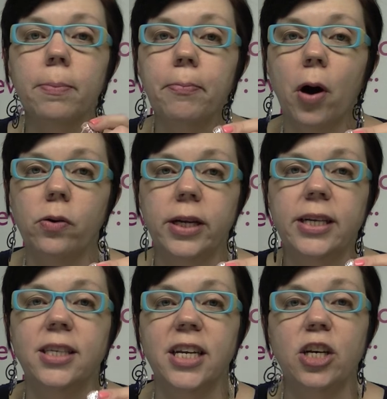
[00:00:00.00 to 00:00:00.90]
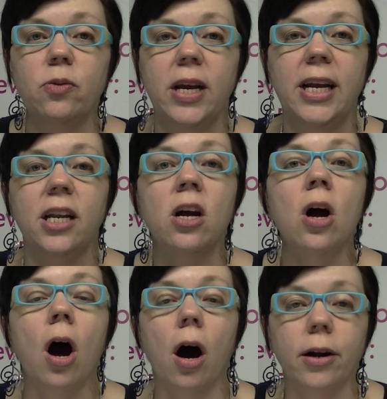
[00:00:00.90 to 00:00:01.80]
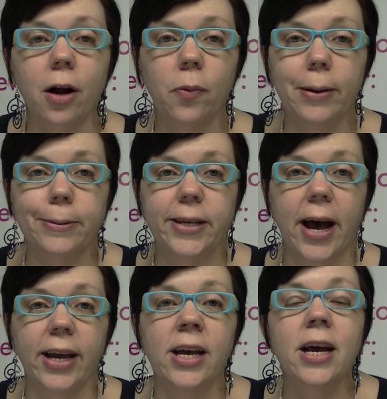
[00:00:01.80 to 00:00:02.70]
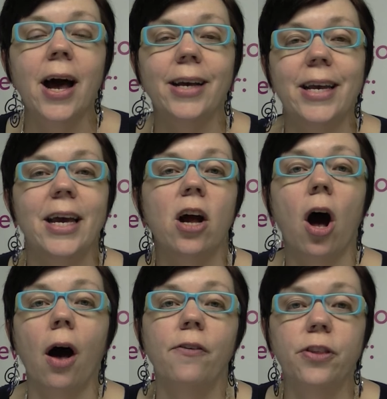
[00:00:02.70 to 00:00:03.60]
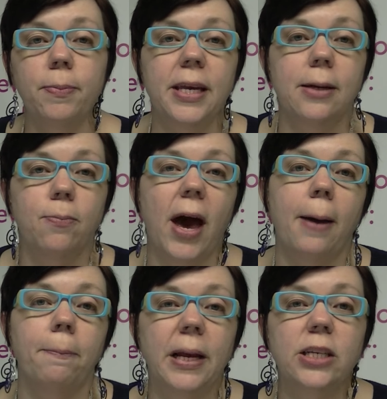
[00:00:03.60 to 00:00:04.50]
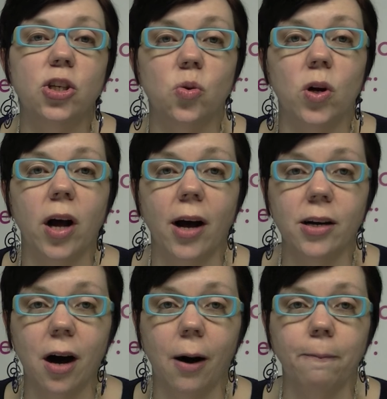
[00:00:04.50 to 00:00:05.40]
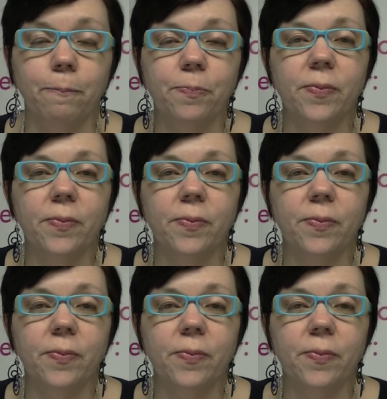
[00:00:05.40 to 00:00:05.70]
components that you need on our website. Again, offthebeadedpathbeadstore.com.